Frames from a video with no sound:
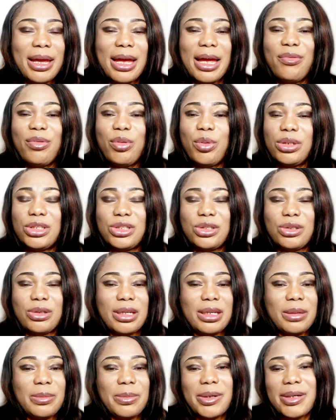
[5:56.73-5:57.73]
Everyone is
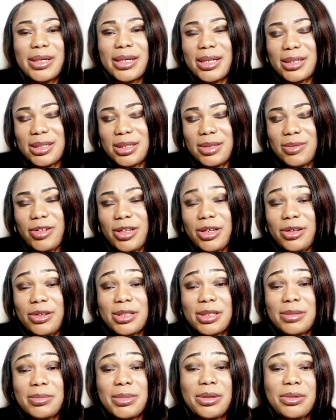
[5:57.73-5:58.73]
talking about Gangs of
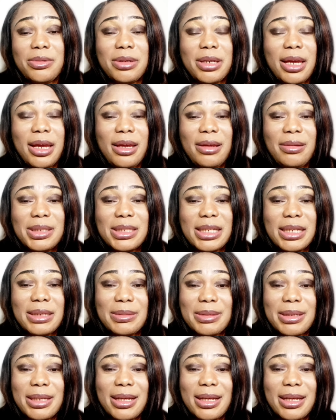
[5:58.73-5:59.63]
Lagos. I'm like, okay, I'm